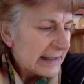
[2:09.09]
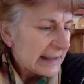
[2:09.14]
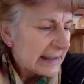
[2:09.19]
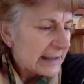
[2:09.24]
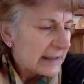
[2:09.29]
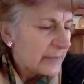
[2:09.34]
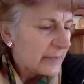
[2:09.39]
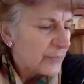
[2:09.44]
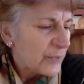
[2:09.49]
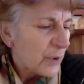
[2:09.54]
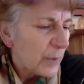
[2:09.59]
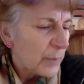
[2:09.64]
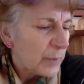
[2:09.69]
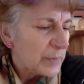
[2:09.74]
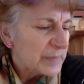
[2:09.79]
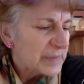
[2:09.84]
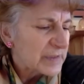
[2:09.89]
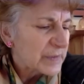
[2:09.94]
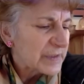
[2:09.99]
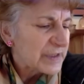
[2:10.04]
in the
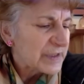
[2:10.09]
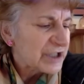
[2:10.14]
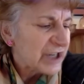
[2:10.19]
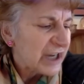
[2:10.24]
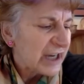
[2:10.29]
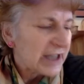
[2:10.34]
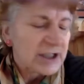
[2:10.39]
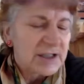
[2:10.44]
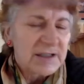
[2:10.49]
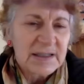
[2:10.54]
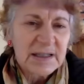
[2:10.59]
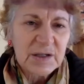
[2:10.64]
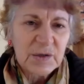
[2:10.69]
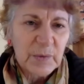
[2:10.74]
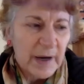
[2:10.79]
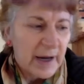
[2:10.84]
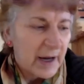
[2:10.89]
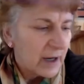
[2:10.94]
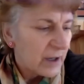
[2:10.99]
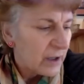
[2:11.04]
problems with changes
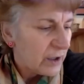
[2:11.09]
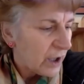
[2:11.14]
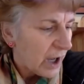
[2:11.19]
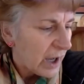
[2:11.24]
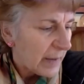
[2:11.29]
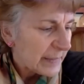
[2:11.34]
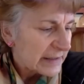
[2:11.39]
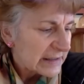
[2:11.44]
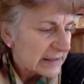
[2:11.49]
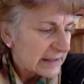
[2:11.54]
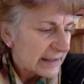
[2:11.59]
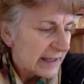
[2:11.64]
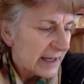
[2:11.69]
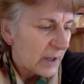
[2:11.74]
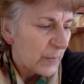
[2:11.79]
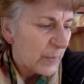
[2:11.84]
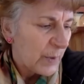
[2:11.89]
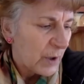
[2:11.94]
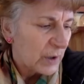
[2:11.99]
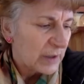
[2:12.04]
to our climate and
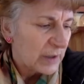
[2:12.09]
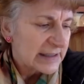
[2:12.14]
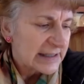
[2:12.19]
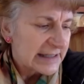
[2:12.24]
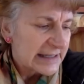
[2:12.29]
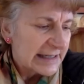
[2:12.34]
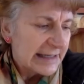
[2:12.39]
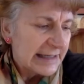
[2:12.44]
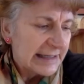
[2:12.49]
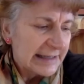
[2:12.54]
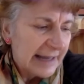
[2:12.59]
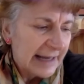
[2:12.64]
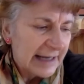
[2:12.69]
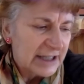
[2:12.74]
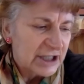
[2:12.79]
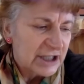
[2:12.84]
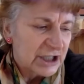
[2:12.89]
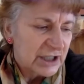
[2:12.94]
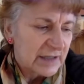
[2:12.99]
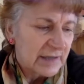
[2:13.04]
how policy
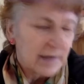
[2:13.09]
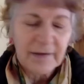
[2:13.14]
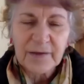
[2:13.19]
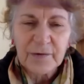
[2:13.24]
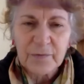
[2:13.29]
inaction